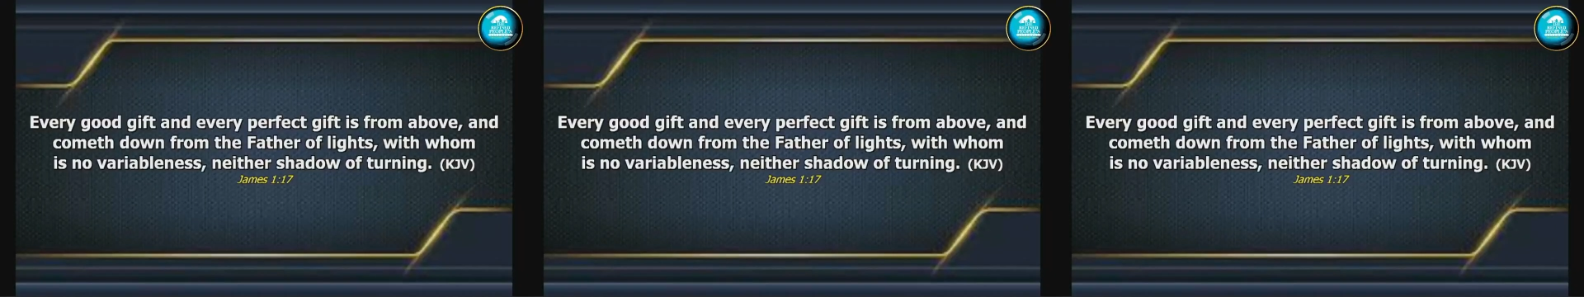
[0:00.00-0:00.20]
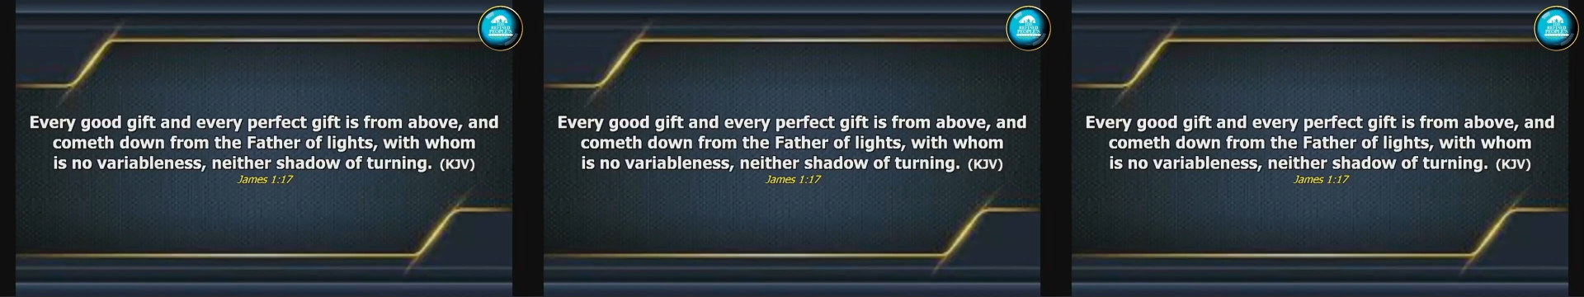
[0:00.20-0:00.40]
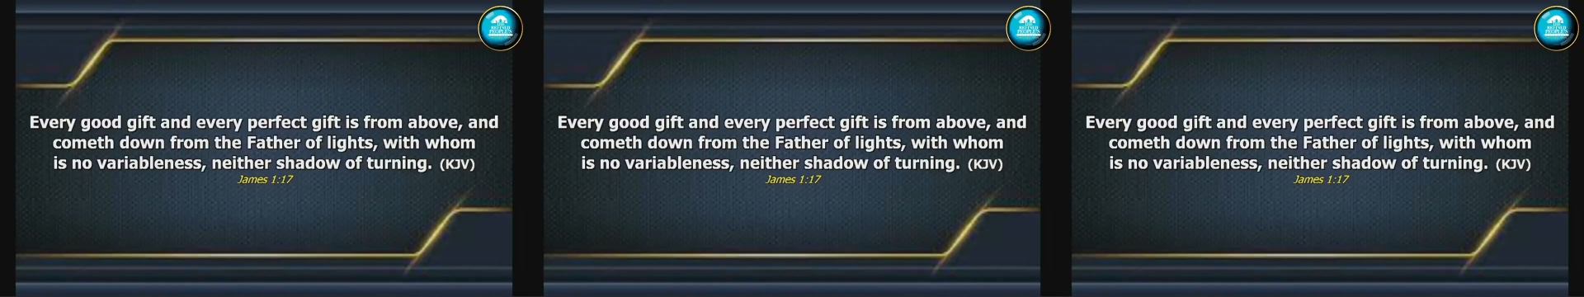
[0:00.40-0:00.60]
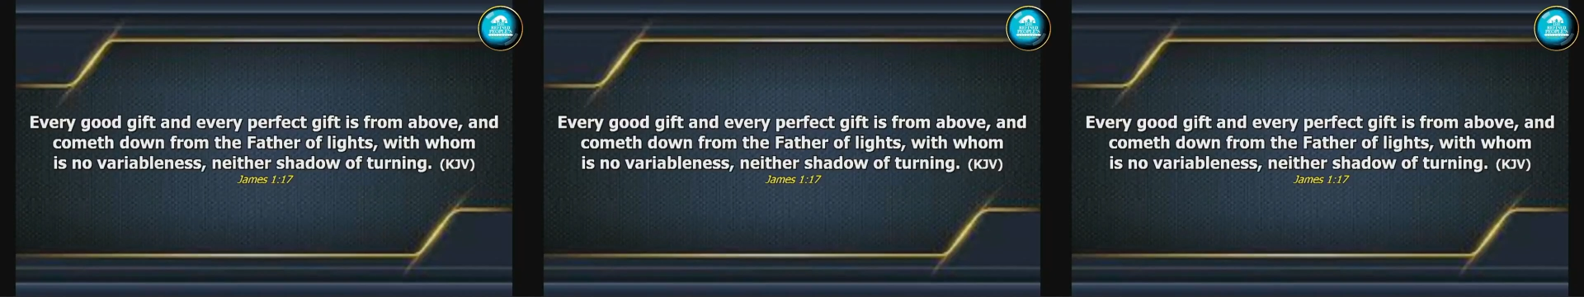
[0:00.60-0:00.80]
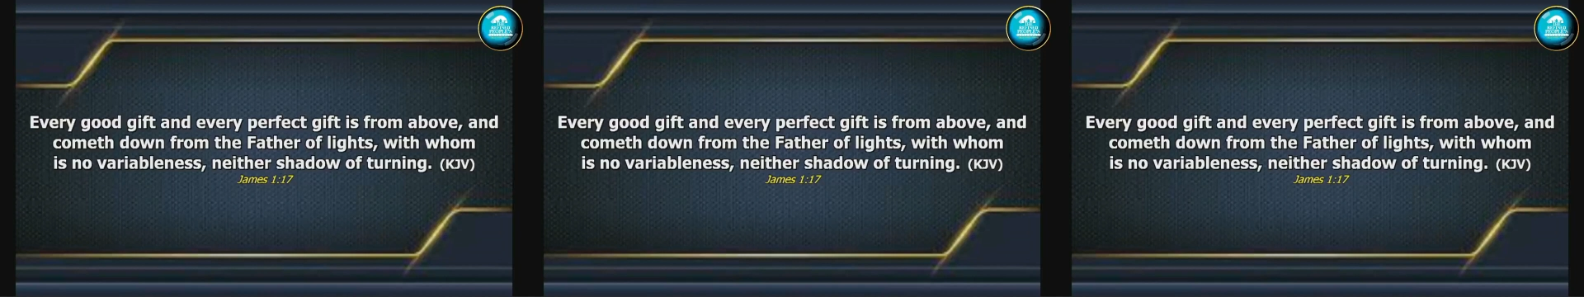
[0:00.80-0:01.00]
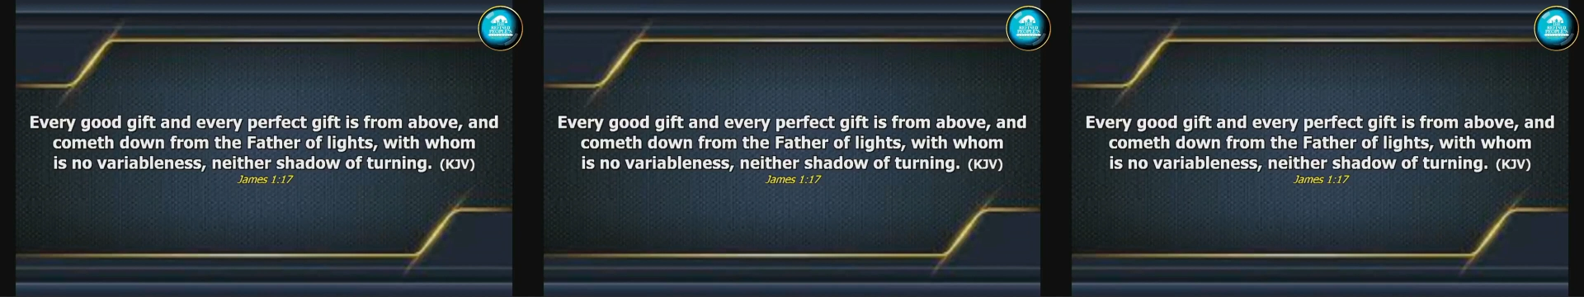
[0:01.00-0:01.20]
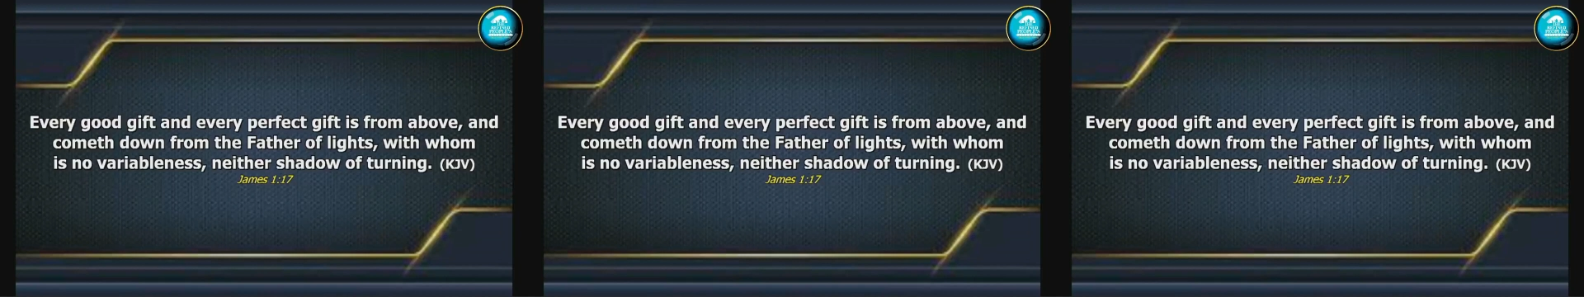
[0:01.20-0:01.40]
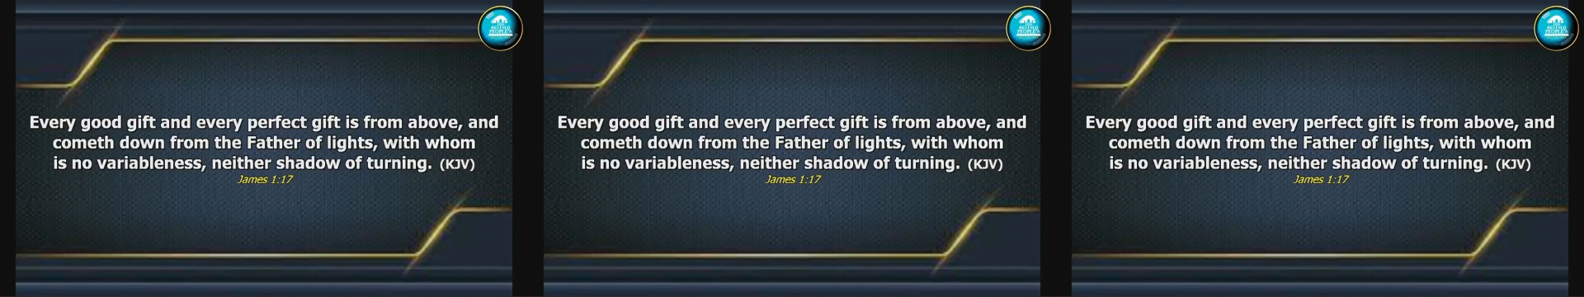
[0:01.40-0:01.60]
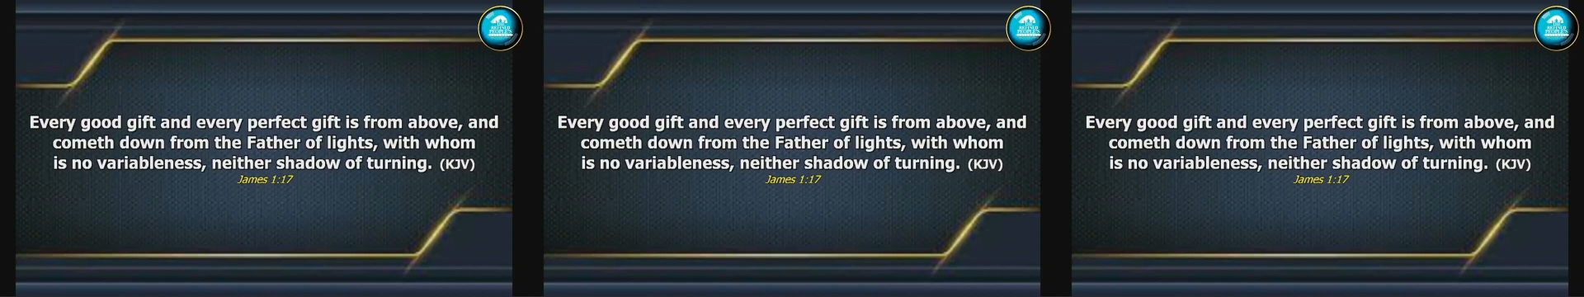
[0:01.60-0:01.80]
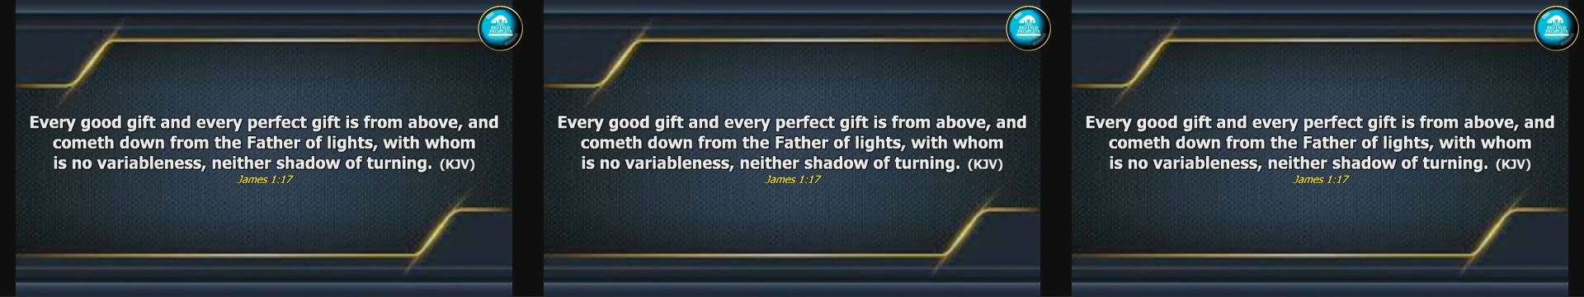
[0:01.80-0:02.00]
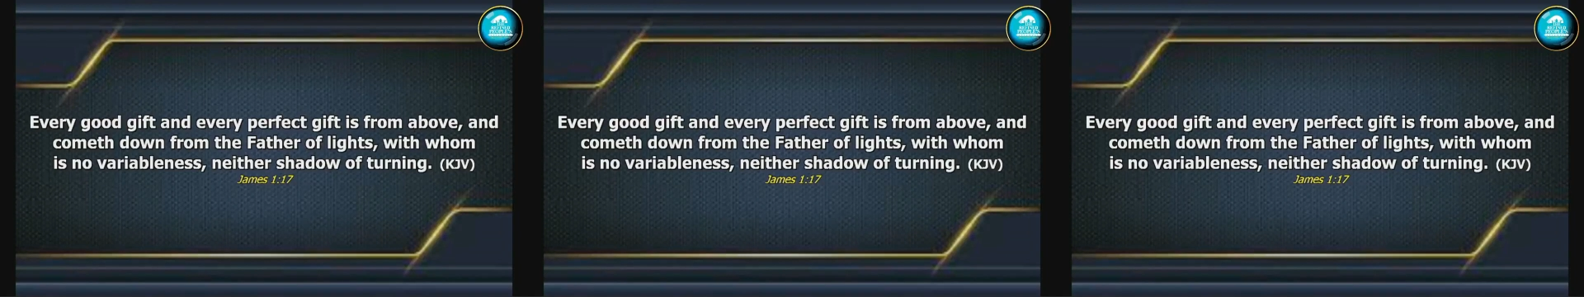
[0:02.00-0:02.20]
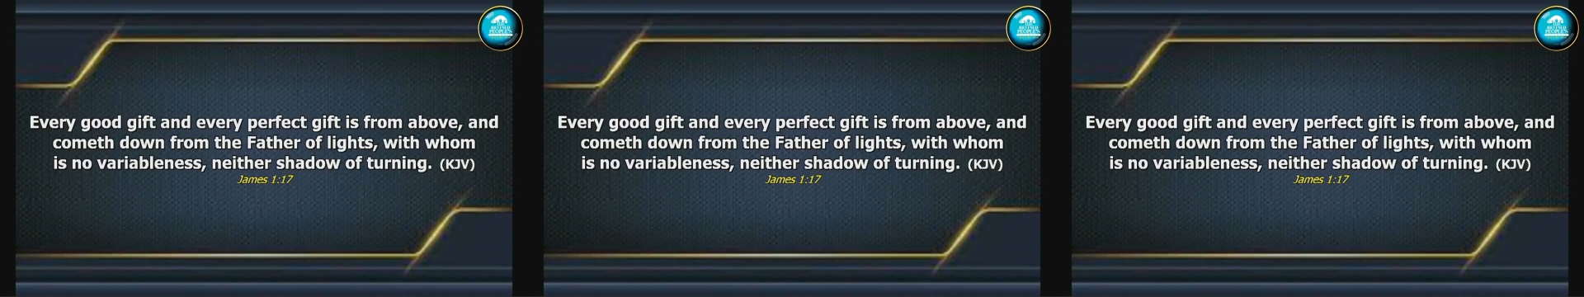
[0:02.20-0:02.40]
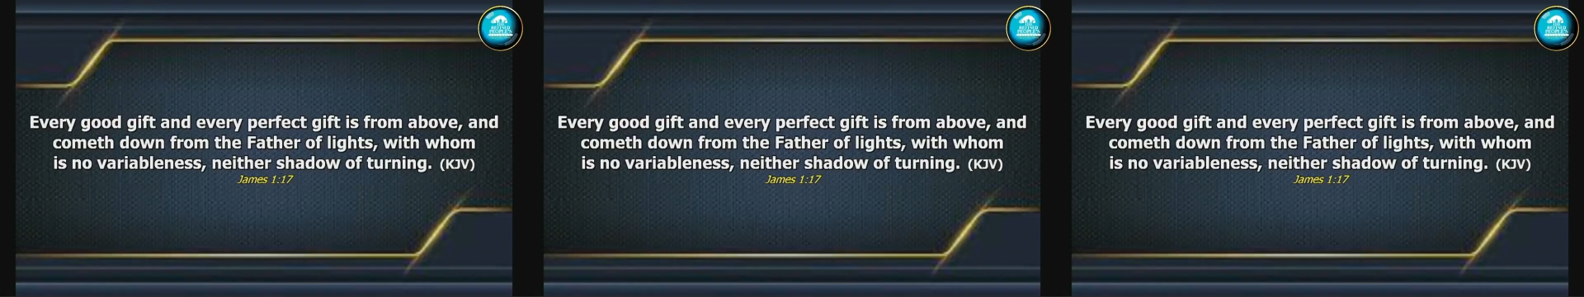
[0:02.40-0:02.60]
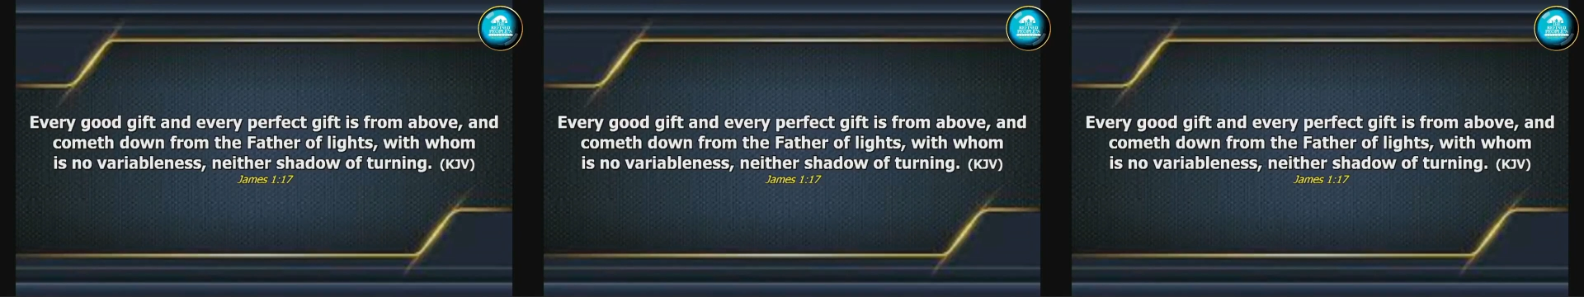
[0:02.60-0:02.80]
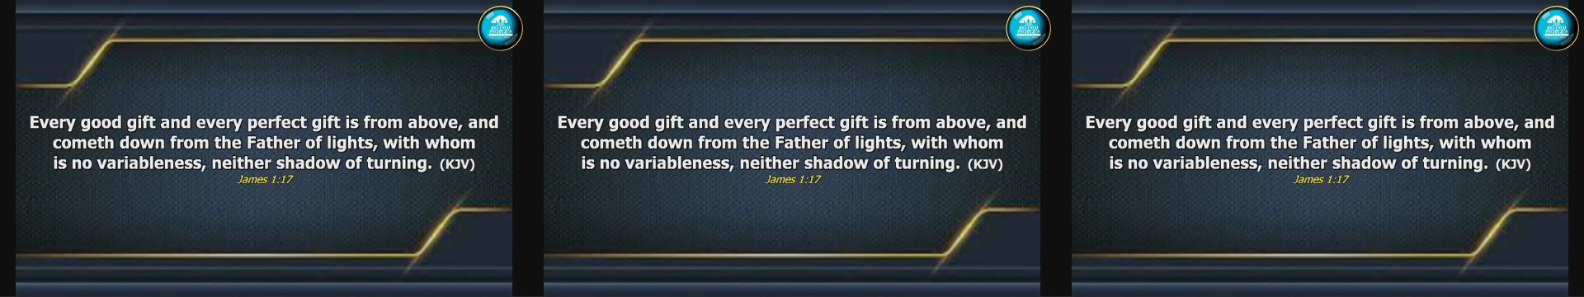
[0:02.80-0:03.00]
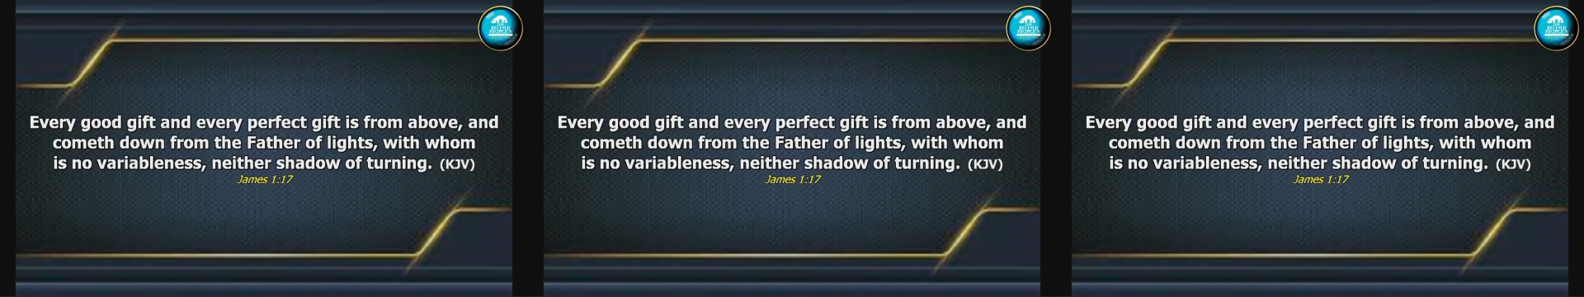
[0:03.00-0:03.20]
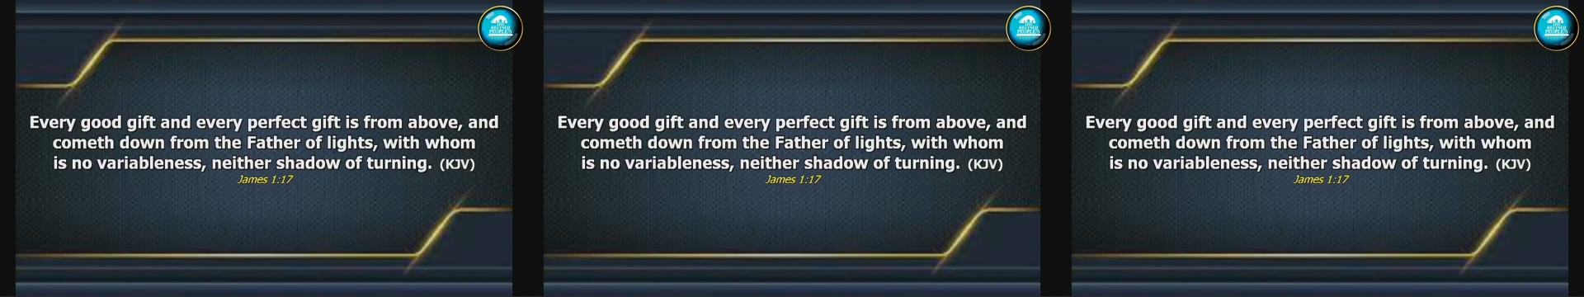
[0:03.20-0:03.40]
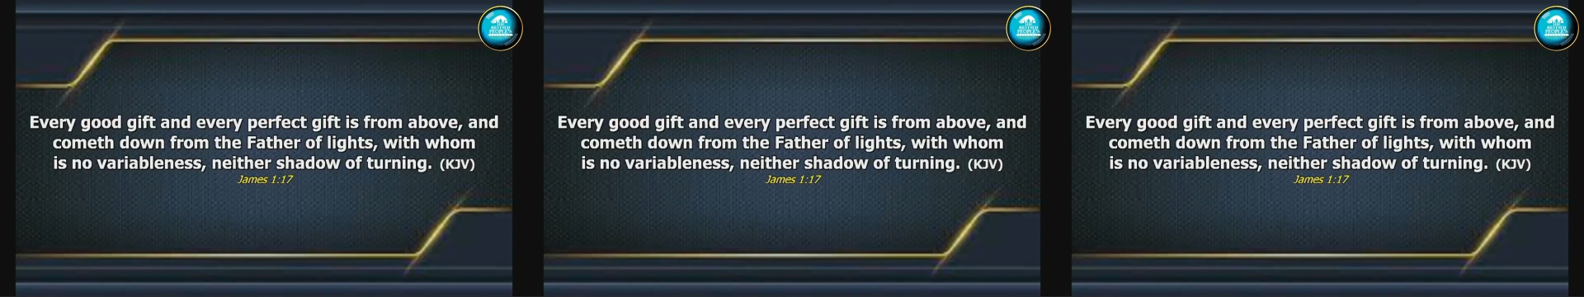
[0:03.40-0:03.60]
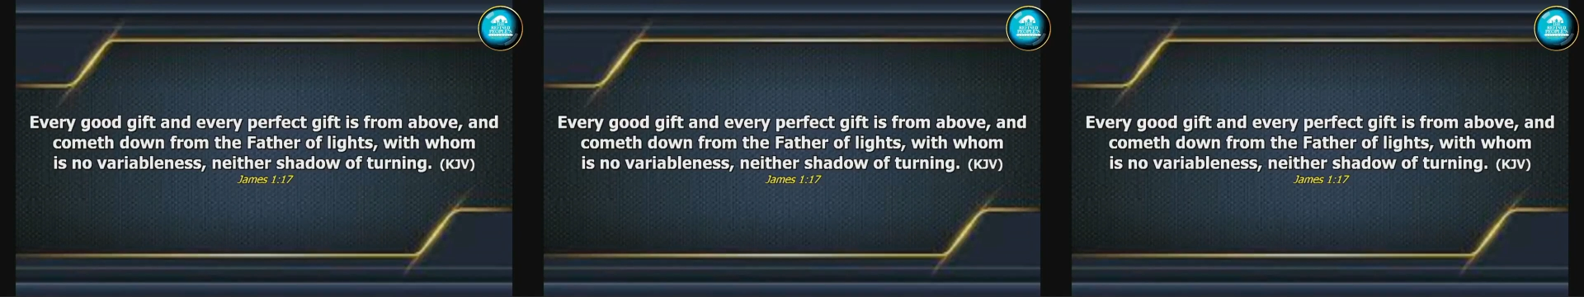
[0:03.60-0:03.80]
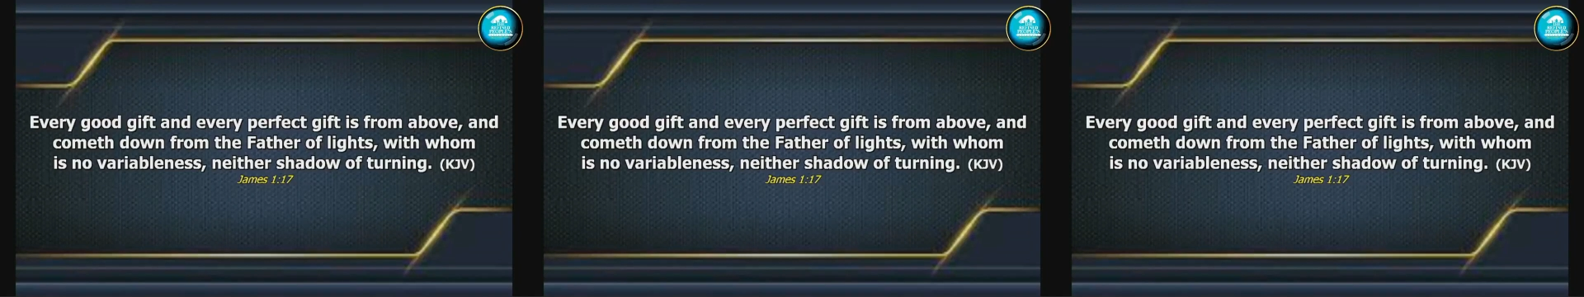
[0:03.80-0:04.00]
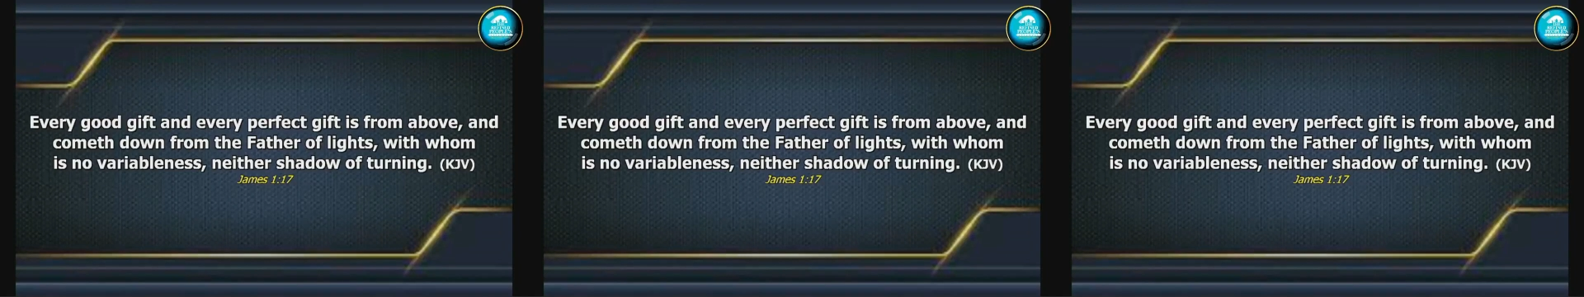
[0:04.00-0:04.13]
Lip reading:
No face is visible, so there are no lips to read.